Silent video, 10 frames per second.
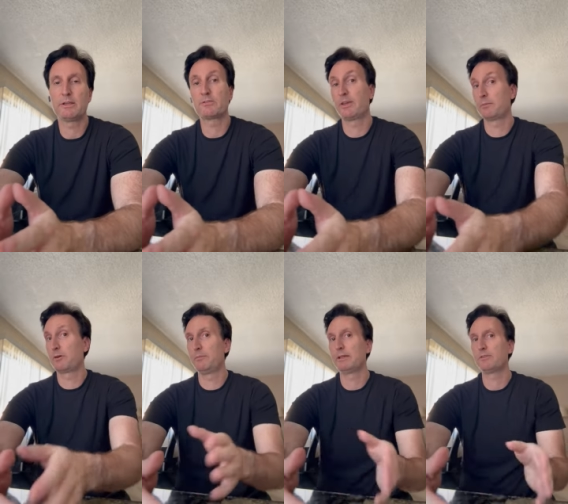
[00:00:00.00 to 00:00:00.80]
as Kim
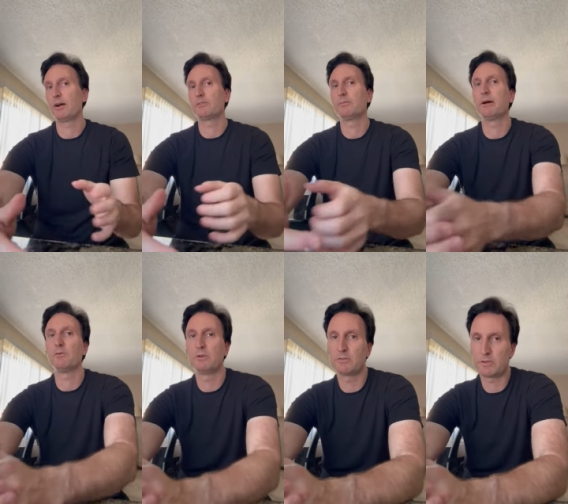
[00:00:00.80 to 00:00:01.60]
Clement talked
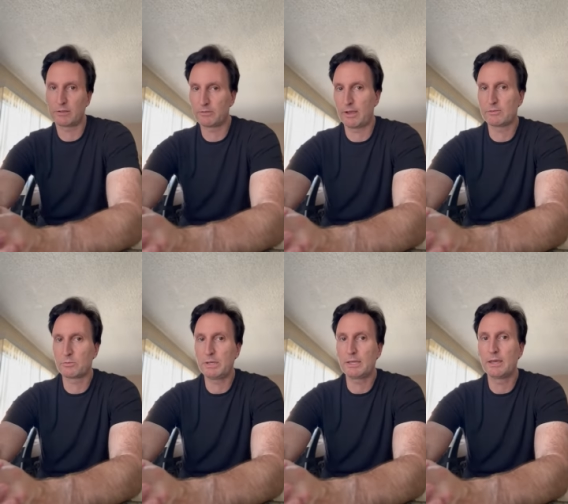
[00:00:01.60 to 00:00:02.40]
about, we discussed last
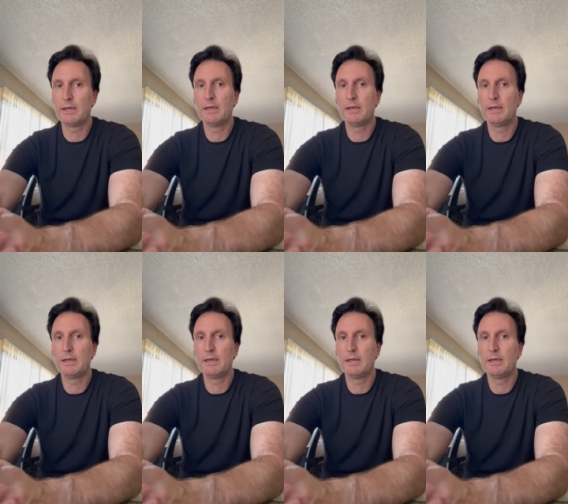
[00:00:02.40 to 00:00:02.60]
week